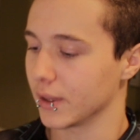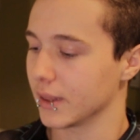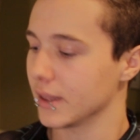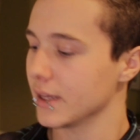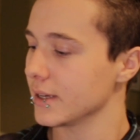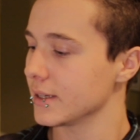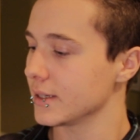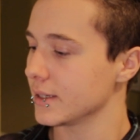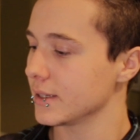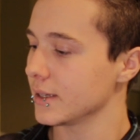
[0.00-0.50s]
But
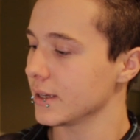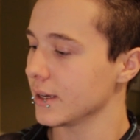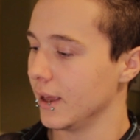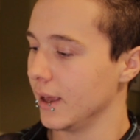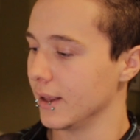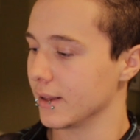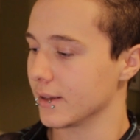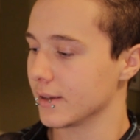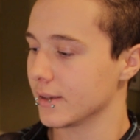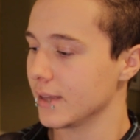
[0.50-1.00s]
this,
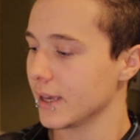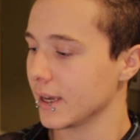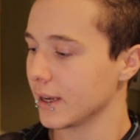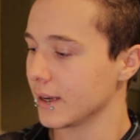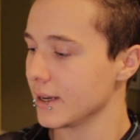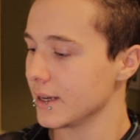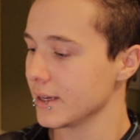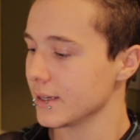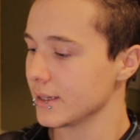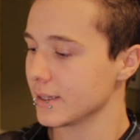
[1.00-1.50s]
its
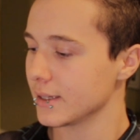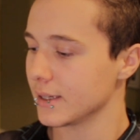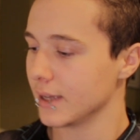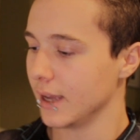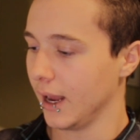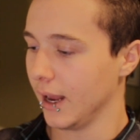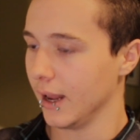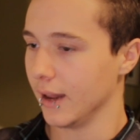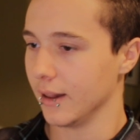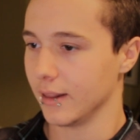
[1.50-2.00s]
thickness
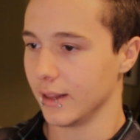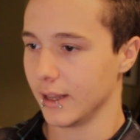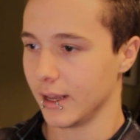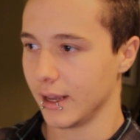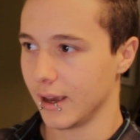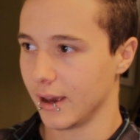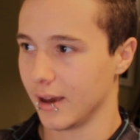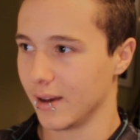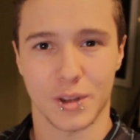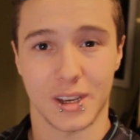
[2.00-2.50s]
and
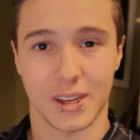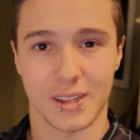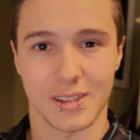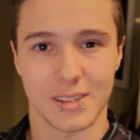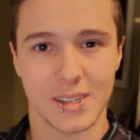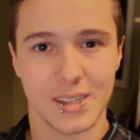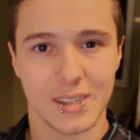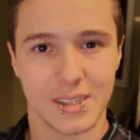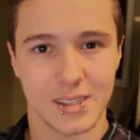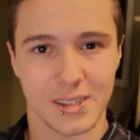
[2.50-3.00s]
the
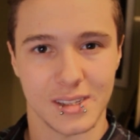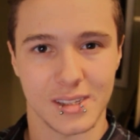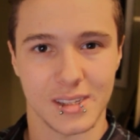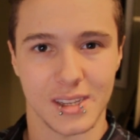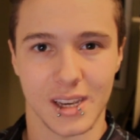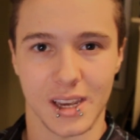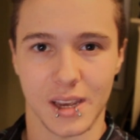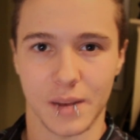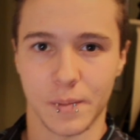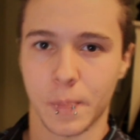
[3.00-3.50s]

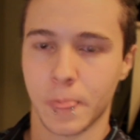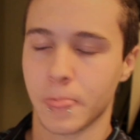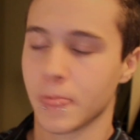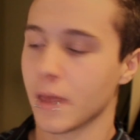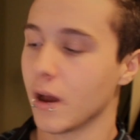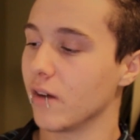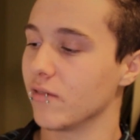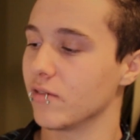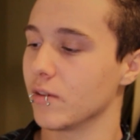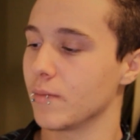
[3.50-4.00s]
consistency
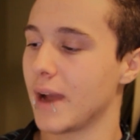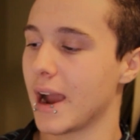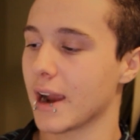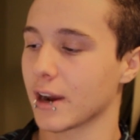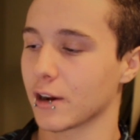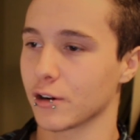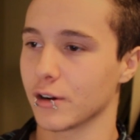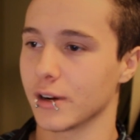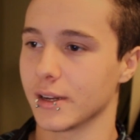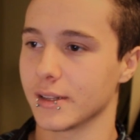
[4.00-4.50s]
of the
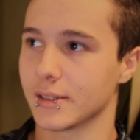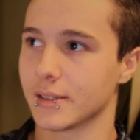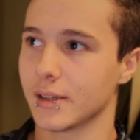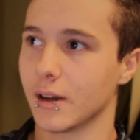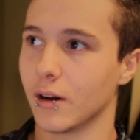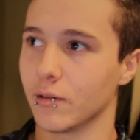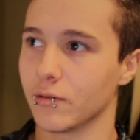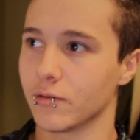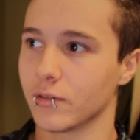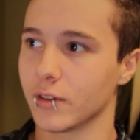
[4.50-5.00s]
packer
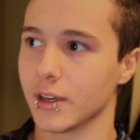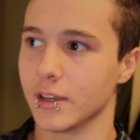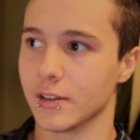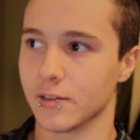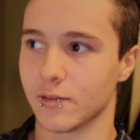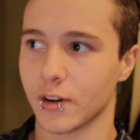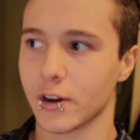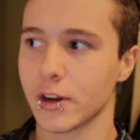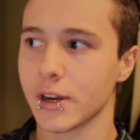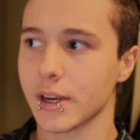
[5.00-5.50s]
itself is
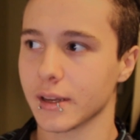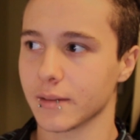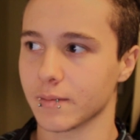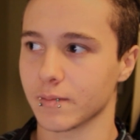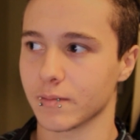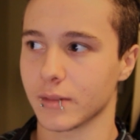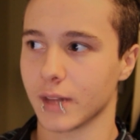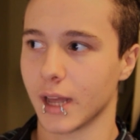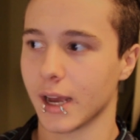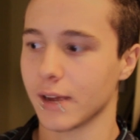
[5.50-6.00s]
very
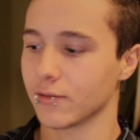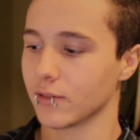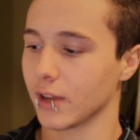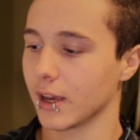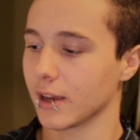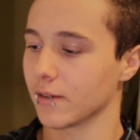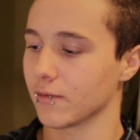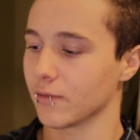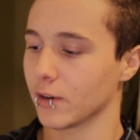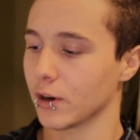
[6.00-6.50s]

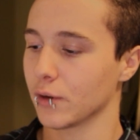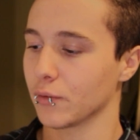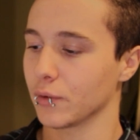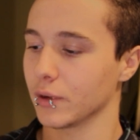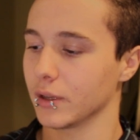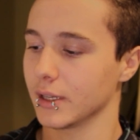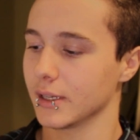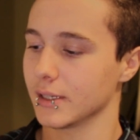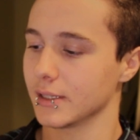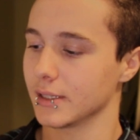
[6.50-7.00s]
lifelike and very
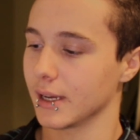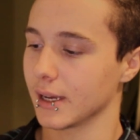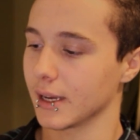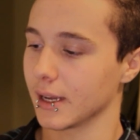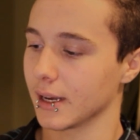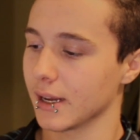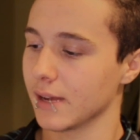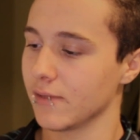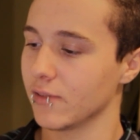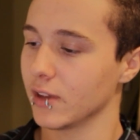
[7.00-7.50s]
realistic,
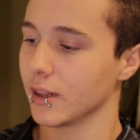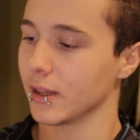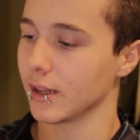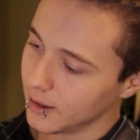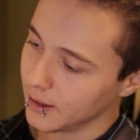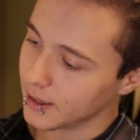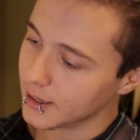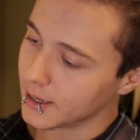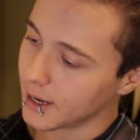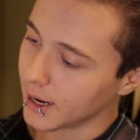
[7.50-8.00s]
and even
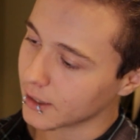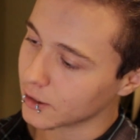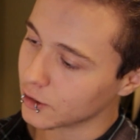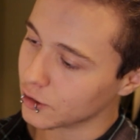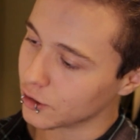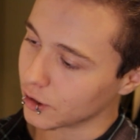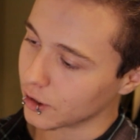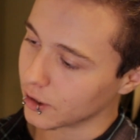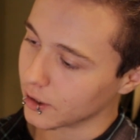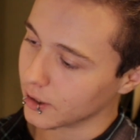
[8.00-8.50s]
the
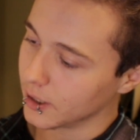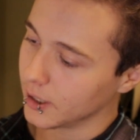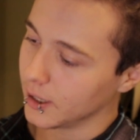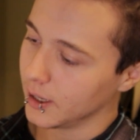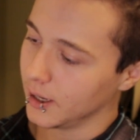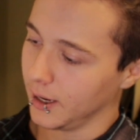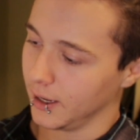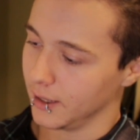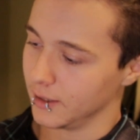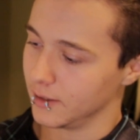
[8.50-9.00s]
texture,
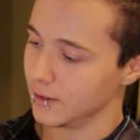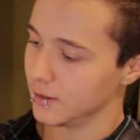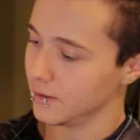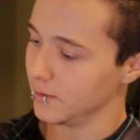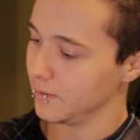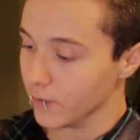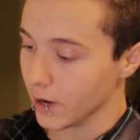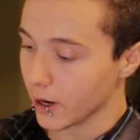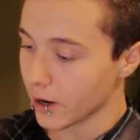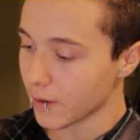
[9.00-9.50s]
it's
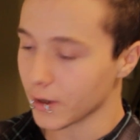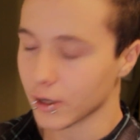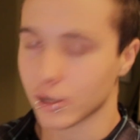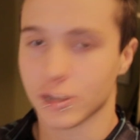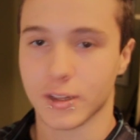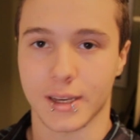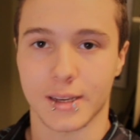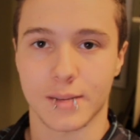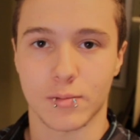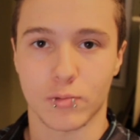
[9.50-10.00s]
very
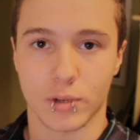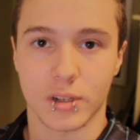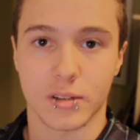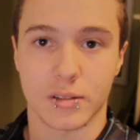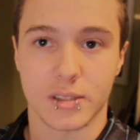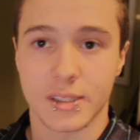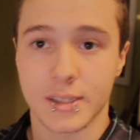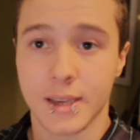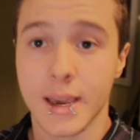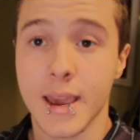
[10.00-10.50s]
much like real
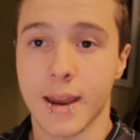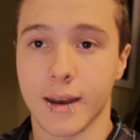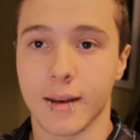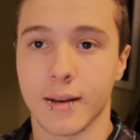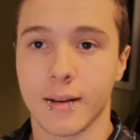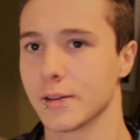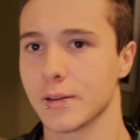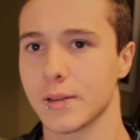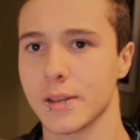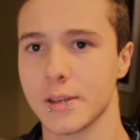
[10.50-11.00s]
skin.
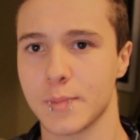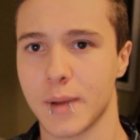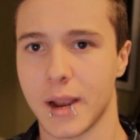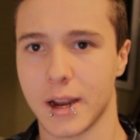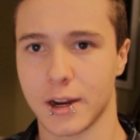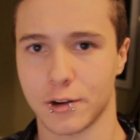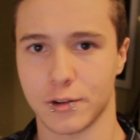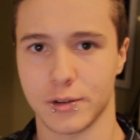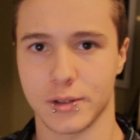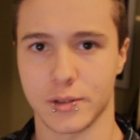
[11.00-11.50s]
So this
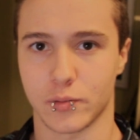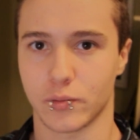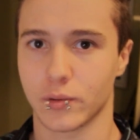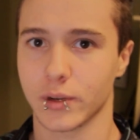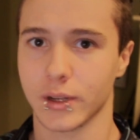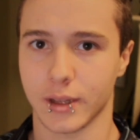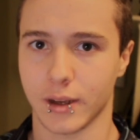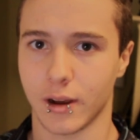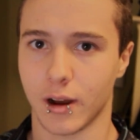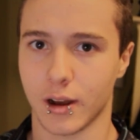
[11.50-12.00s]
packer is
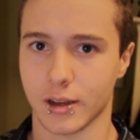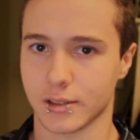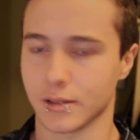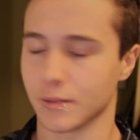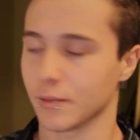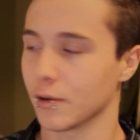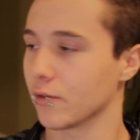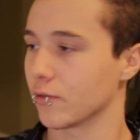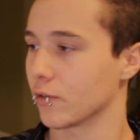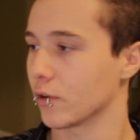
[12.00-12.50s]
really
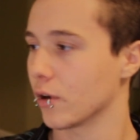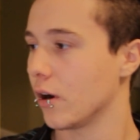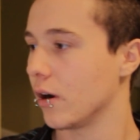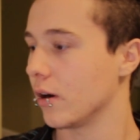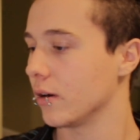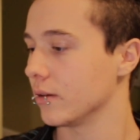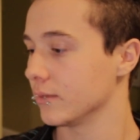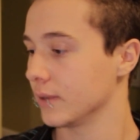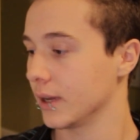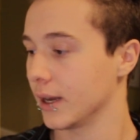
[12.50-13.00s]
awesome
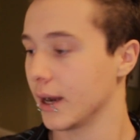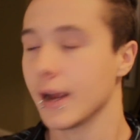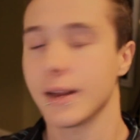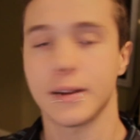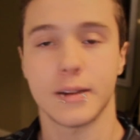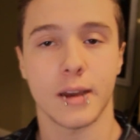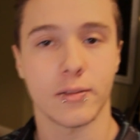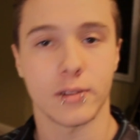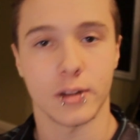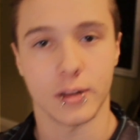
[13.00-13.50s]
overall, and I
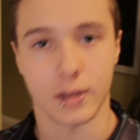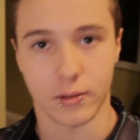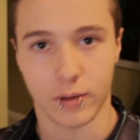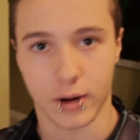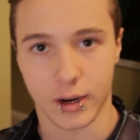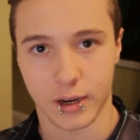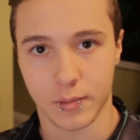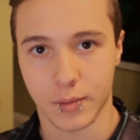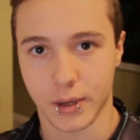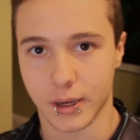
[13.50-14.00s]
definitely
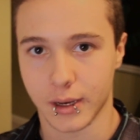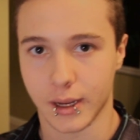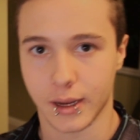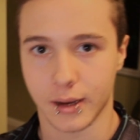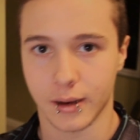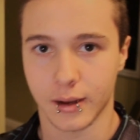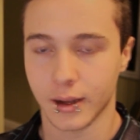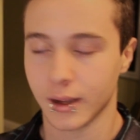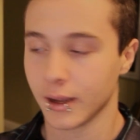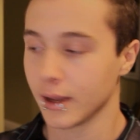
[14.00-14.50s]
recommend it.